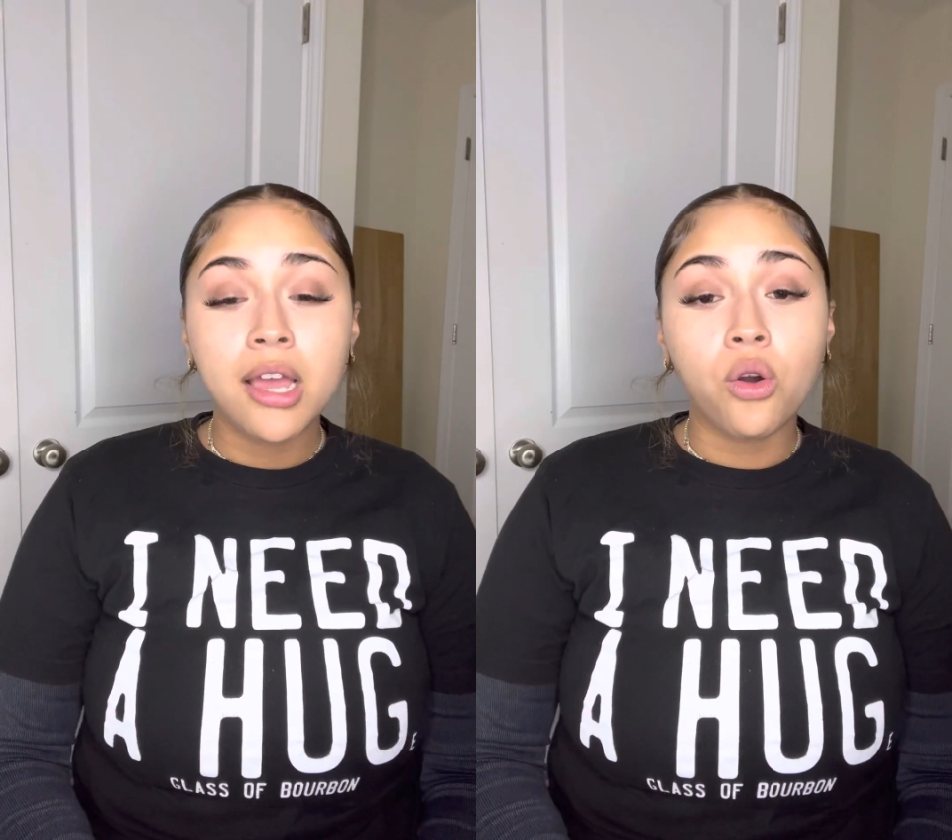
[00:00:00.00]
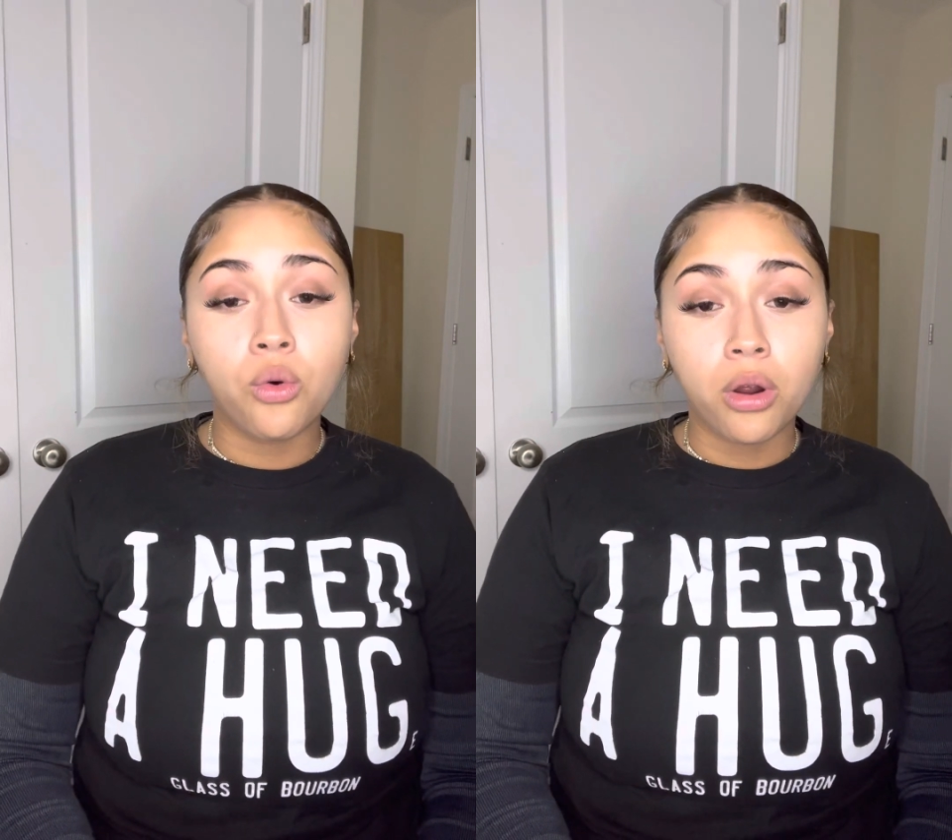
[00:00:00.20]

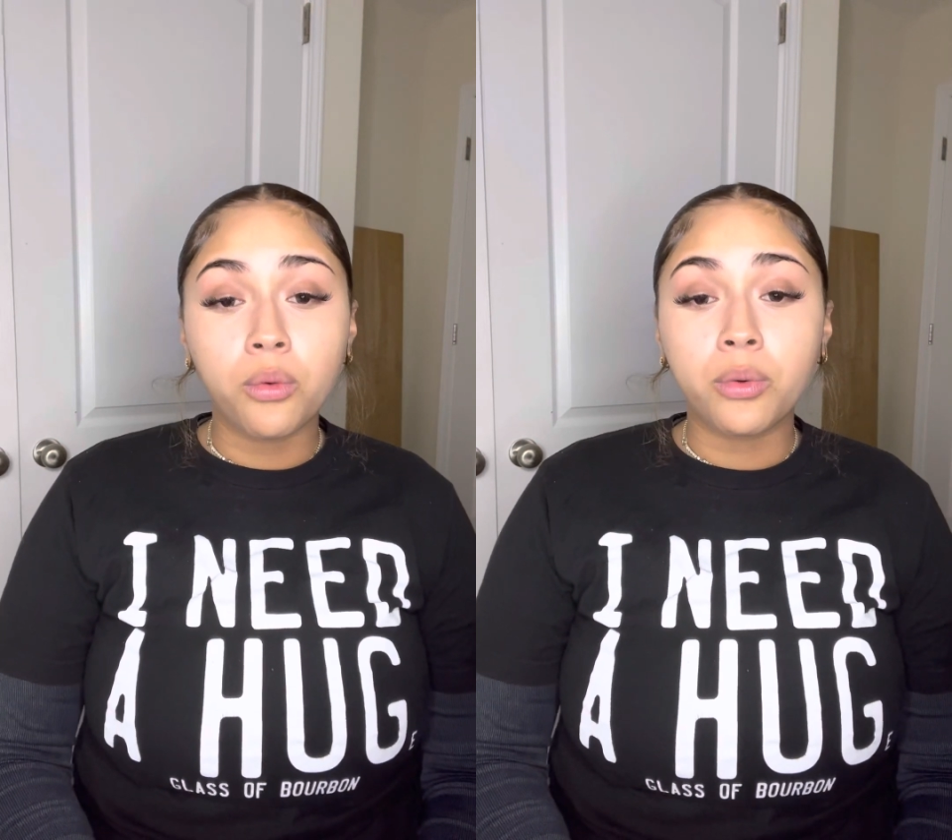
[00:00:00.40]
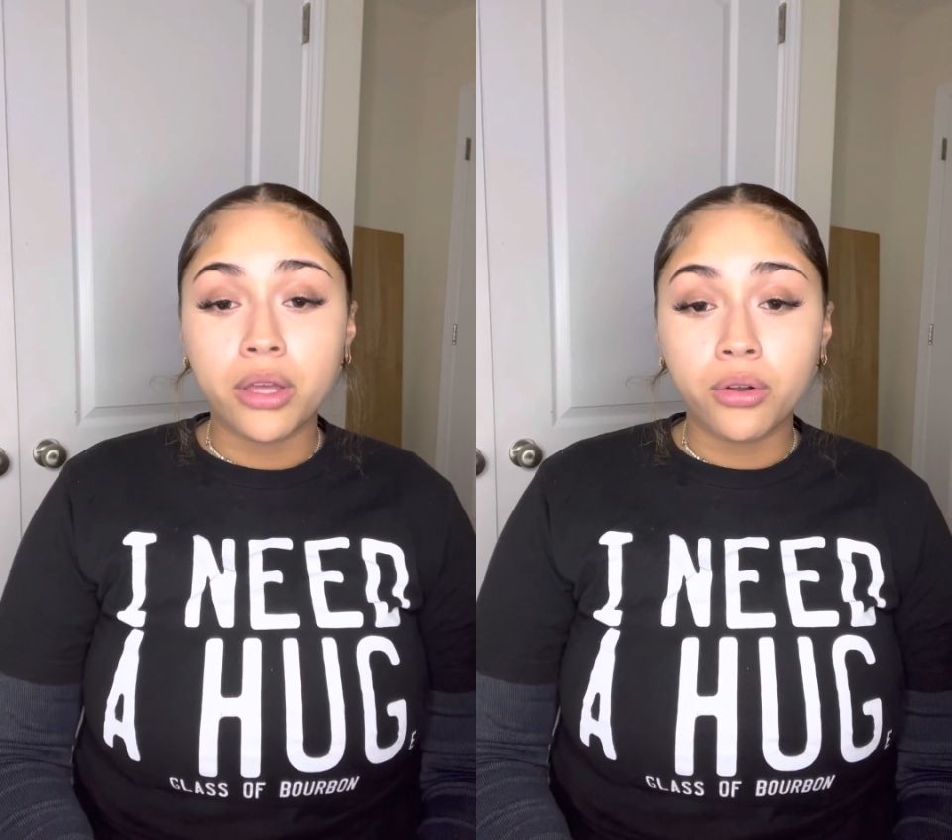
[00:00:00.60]
or it
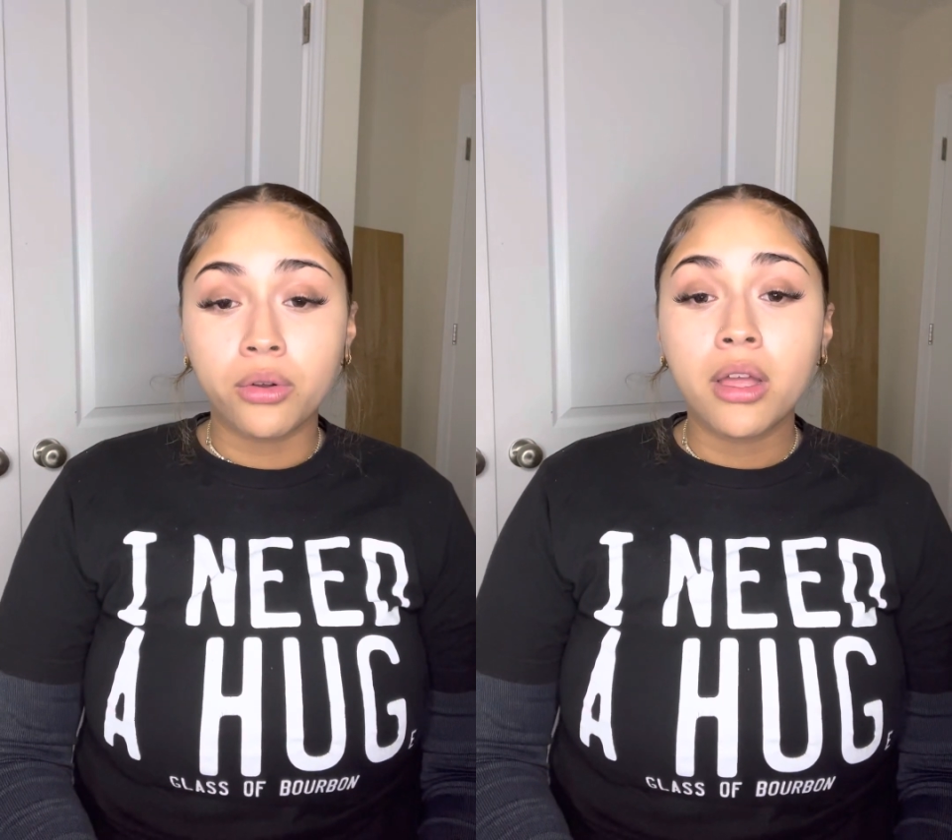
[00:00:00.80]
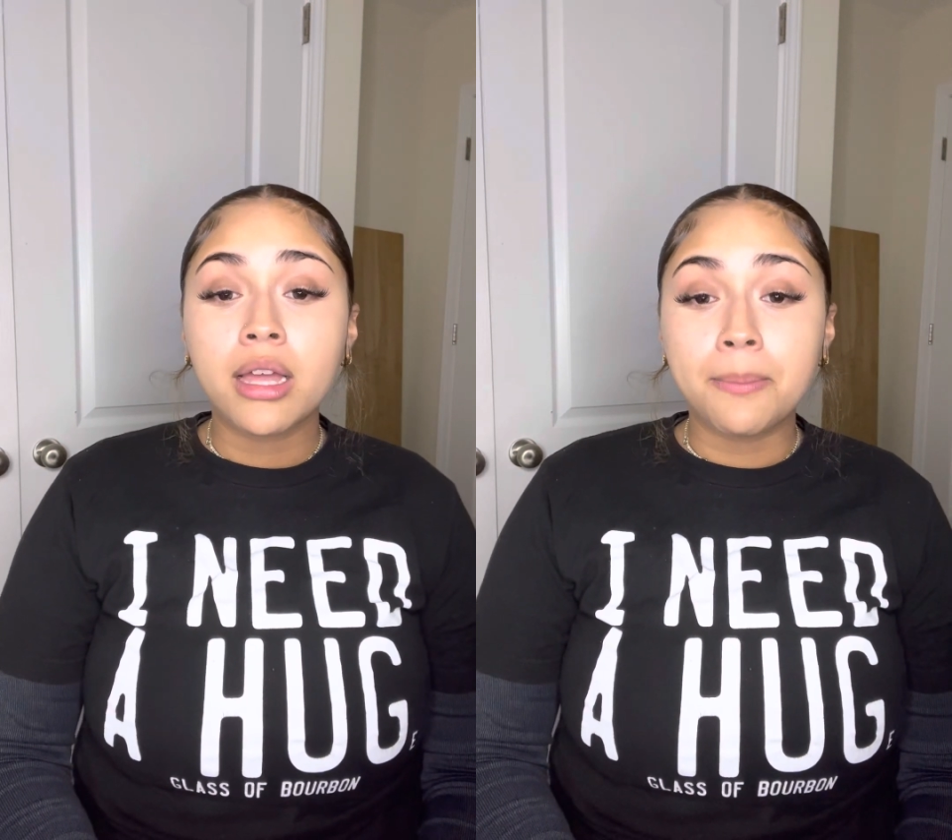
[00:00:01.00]

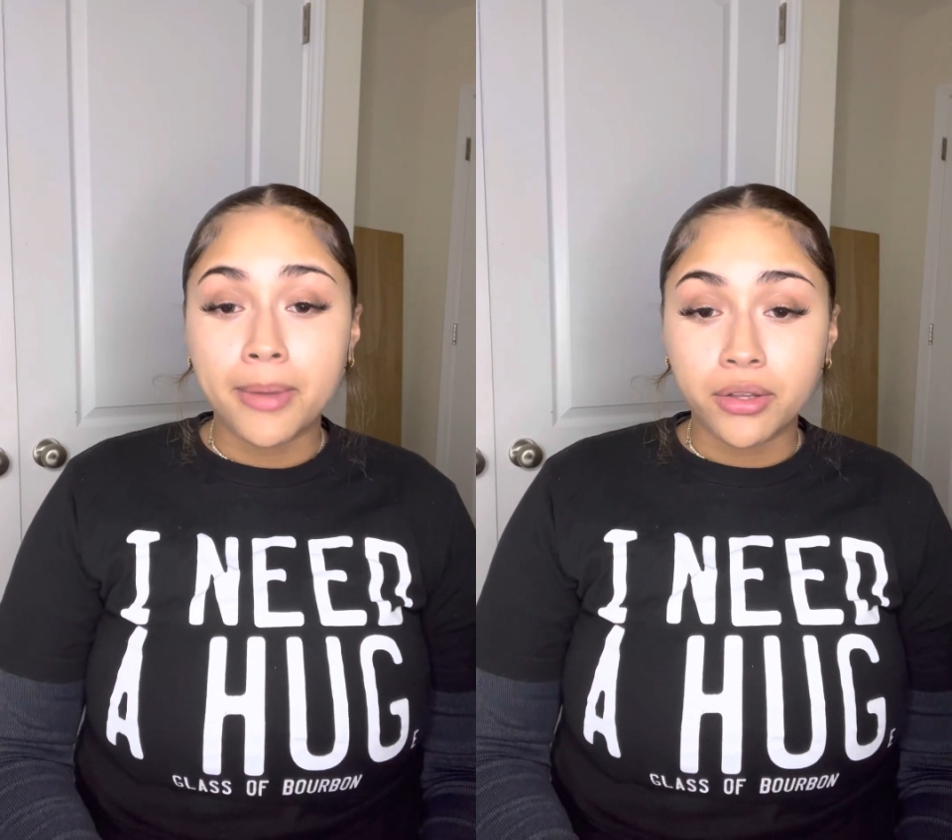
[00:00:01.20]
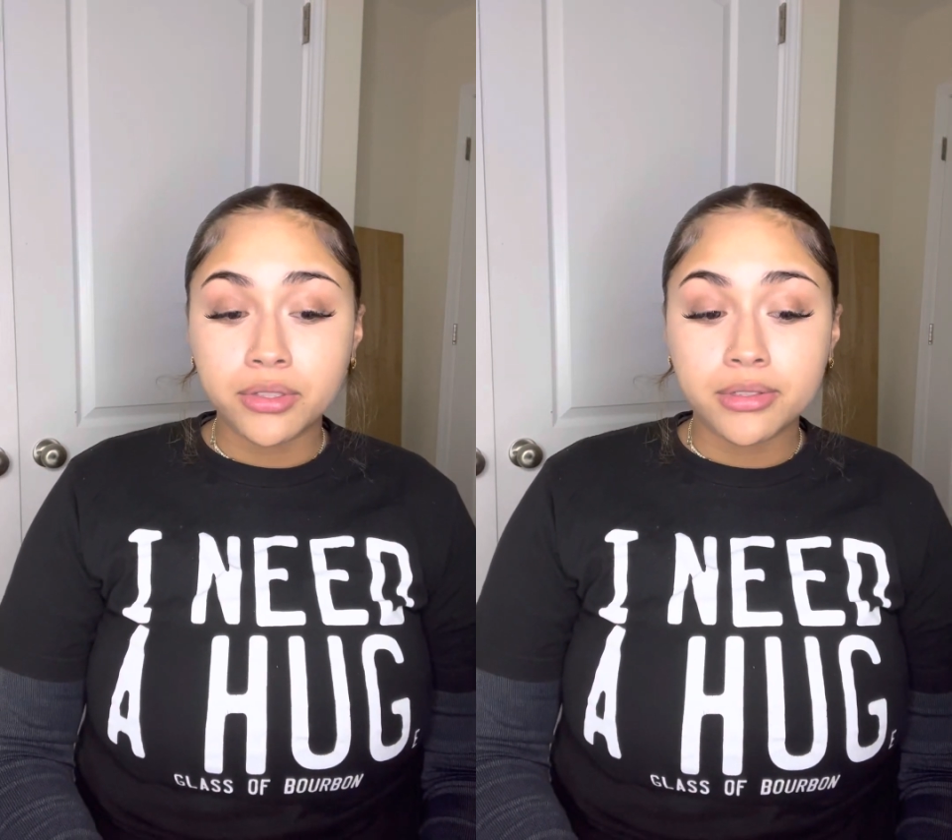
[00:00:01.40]
will
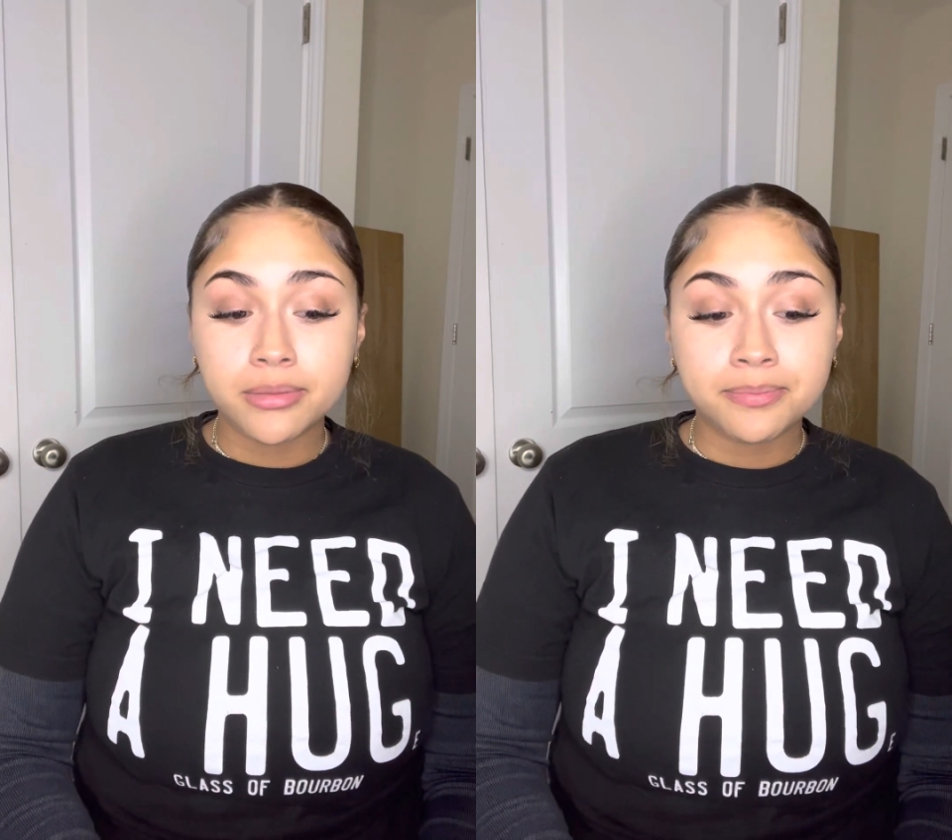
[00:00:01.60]
melt.